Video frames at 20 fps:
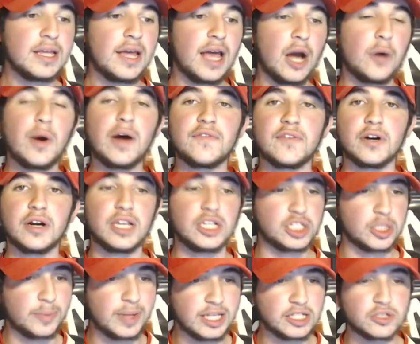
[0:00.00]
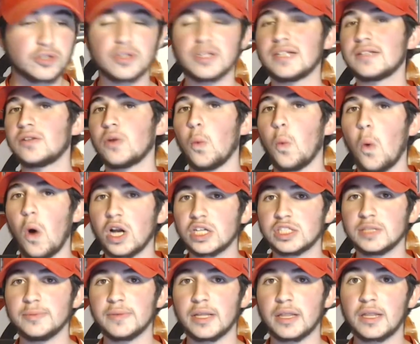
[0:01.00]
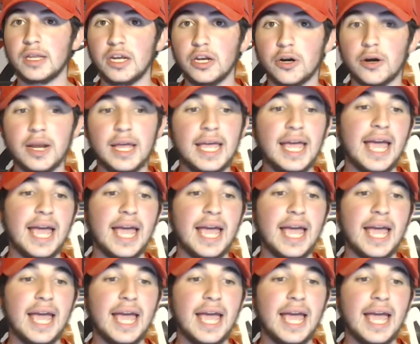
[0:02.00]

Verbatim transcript: However, it should be interesting to watch him this year,